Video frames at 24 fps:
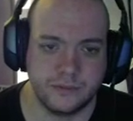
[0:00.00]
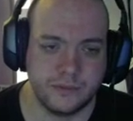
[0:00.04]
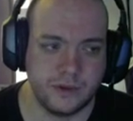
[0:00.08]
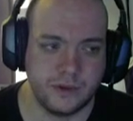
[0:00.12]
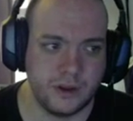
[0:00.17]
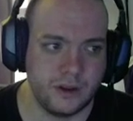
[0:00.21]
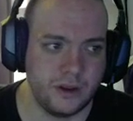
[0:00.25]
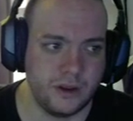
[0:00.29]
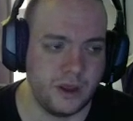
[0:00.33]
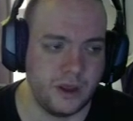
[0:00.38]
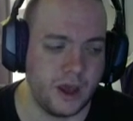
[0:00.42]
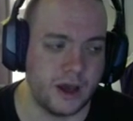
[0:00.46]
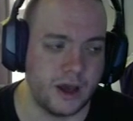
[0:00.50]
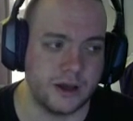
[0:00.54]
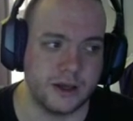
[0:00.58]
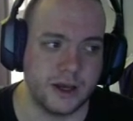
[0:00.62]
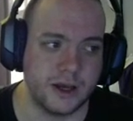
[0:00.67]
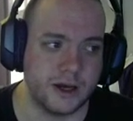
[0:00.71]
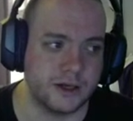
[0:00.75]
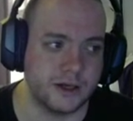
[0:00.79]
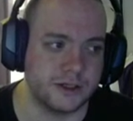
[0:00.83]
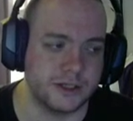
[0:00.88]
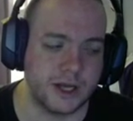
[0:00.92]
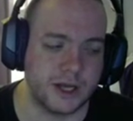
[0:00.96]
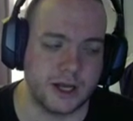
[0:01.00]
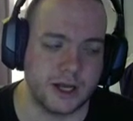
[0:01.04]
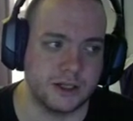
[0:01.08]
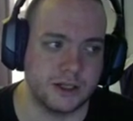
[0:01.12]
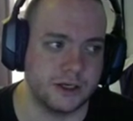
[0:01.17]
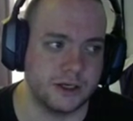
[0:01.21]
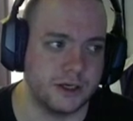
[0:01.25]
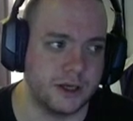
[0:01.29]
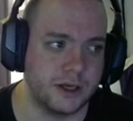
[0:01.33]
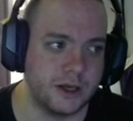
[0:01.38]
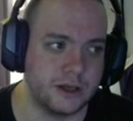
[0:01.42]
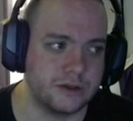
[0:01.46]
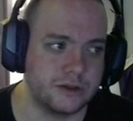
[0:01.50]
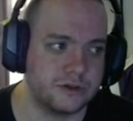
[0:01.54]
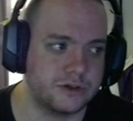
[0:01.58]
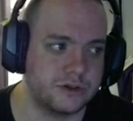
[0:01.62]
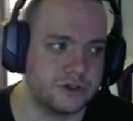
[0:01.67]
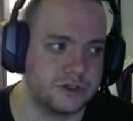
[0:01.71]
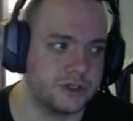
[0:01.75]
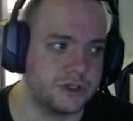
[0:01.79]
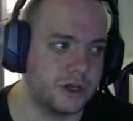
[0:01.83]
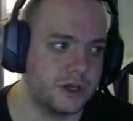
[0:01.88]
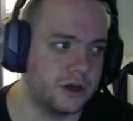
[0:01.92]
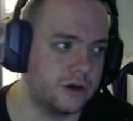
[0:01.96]
Yeah, exactly.
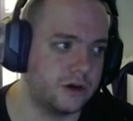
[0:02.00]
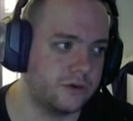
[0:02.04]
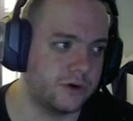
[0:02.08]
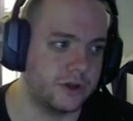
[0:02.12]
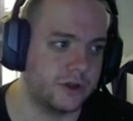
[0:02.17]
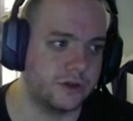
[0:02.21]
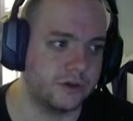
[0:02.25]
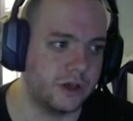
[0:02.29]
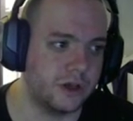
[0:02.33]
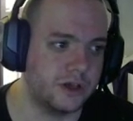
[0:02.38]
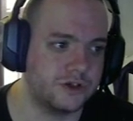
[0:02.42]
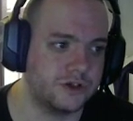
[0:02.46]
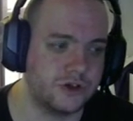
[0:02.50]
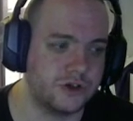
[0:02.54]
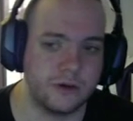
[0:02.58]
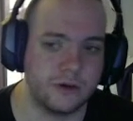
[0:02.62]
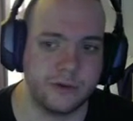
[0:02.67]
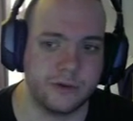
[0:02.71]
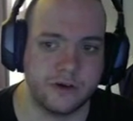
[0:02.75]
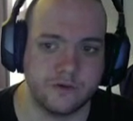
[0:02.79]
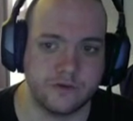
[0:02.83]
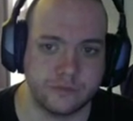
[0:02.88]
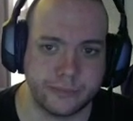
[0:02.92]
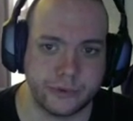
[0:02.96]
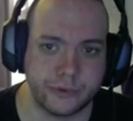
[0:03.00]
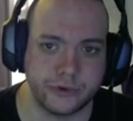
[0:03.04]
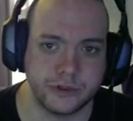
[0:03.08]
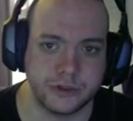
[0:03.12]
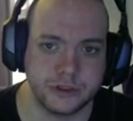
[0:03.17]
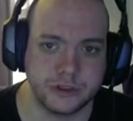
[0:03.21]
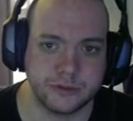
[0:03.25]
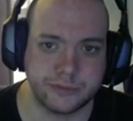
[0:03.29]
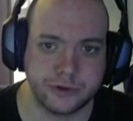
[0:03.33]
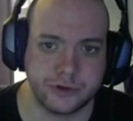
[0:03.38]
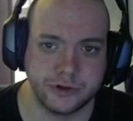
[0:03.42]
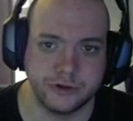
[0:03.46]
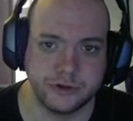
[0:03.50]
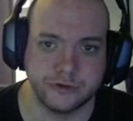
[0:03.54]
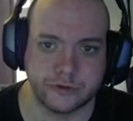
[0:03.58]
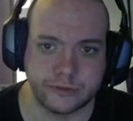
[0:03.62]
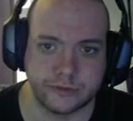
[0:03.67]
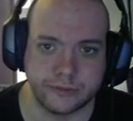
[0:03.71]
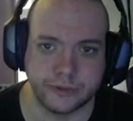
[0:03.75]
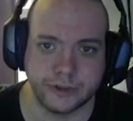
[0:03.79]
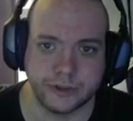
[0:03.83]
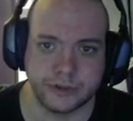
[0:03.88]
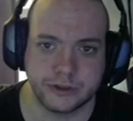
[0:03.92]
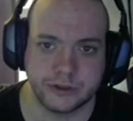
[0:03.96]
It's one of the things. He's got a bit of a point to prove,
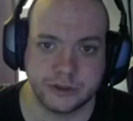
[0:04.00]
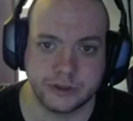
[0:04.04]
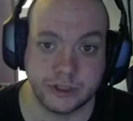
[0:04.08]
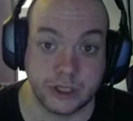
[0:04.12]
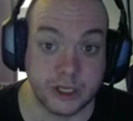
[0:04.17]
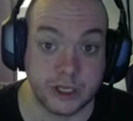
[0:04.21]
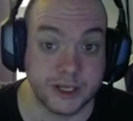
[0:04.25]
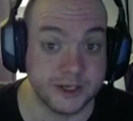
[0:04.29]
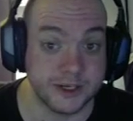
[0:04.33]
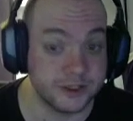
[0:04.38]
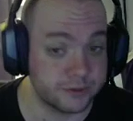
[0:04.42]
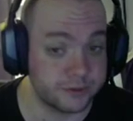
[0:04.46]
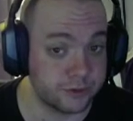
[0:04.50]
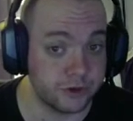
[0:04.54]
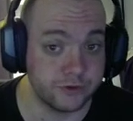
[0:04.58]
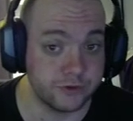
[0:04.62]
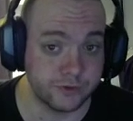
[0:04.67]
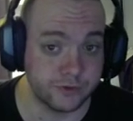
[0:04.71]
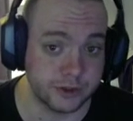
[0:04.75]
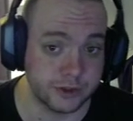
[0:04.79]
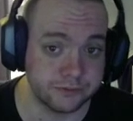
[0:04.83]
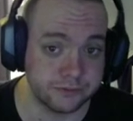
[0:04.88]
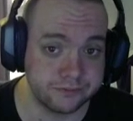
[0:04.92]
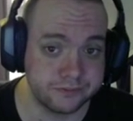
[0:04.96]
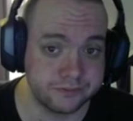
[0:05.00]
but he is proving it.